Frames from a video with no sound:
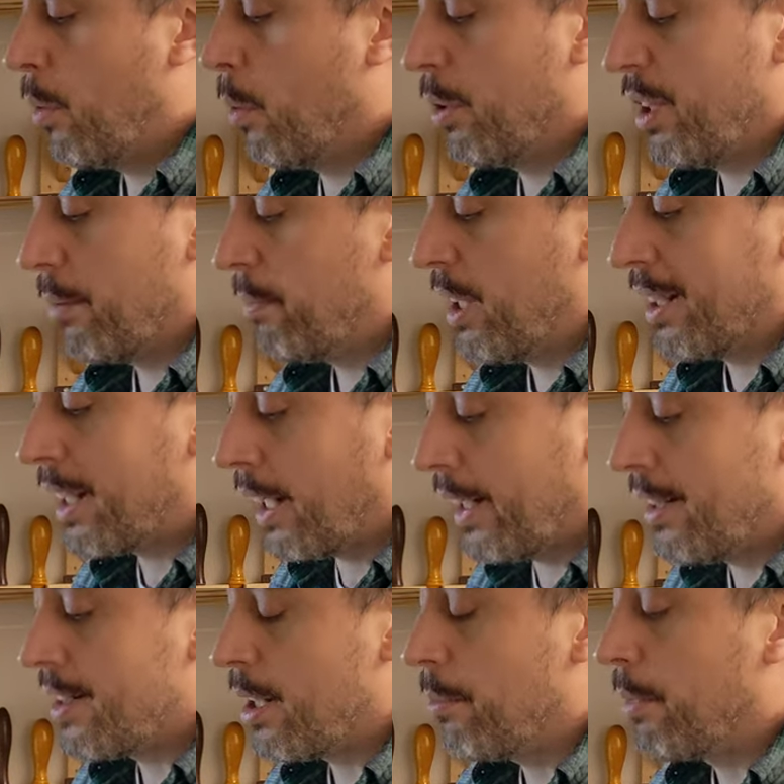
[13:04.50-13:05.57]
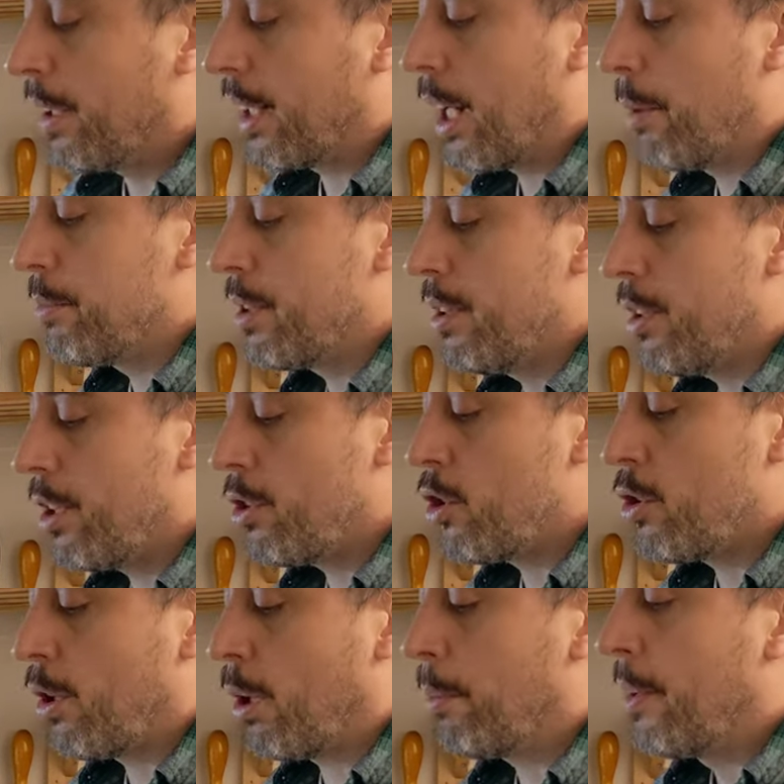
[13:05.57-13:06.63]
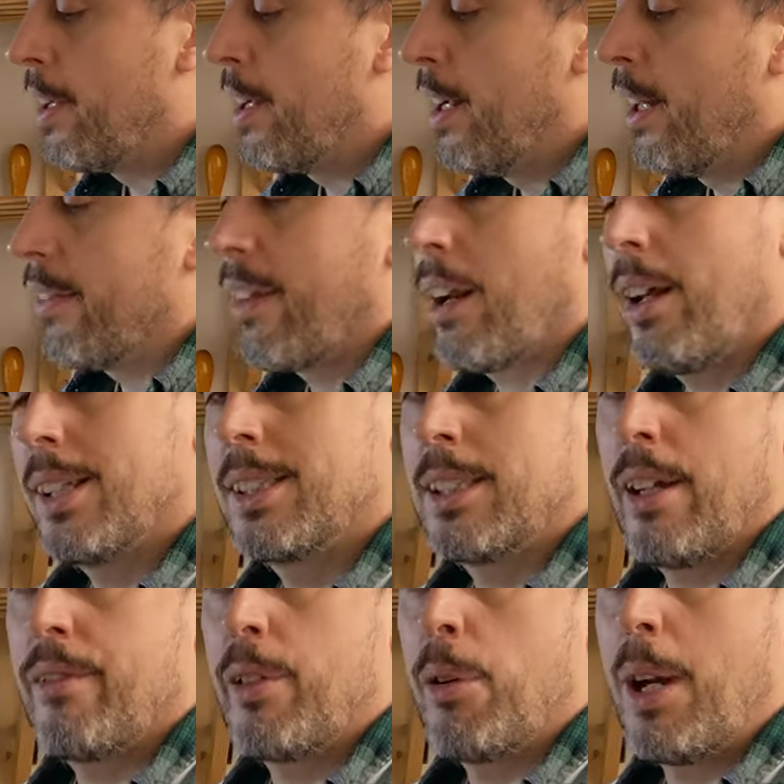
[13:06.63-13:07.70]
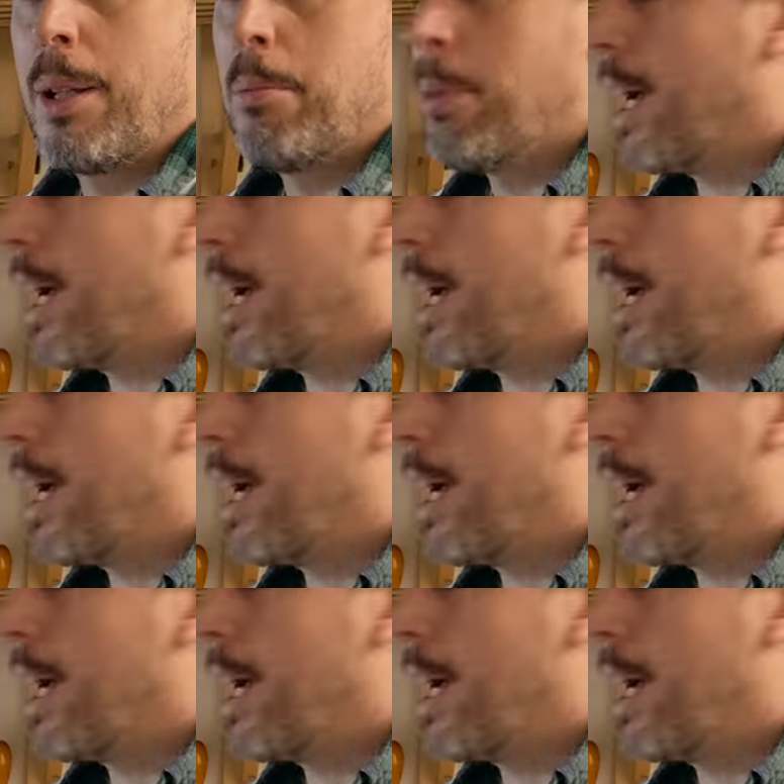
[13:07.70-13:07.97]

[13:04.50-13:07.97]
or your clean timber that comes into your shop, they're like £7 or